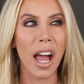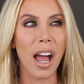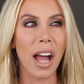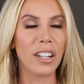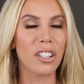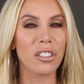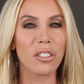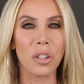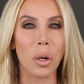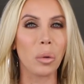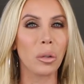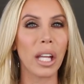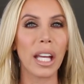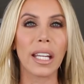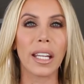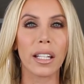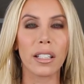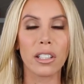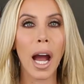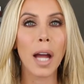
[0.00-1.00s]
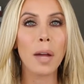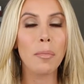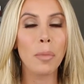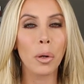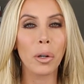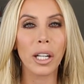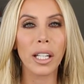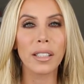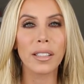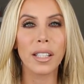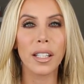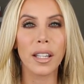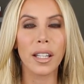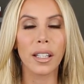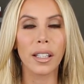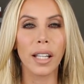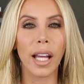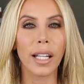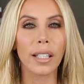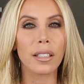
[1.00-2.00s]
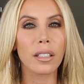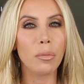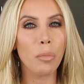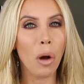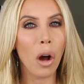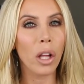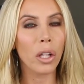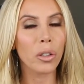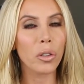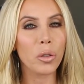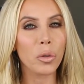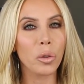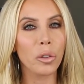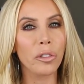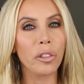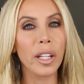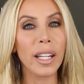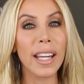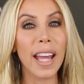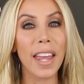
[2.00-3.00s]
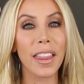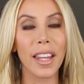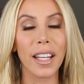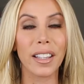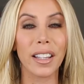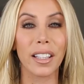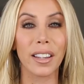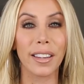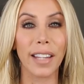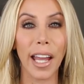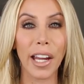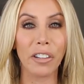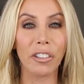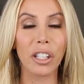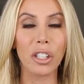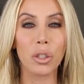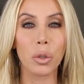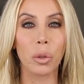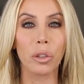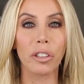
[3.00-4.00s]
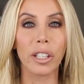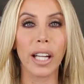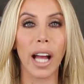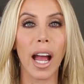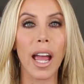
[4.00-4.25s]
I just don't like it. I'm more into the like smaller jewelry and like the layering jewelry.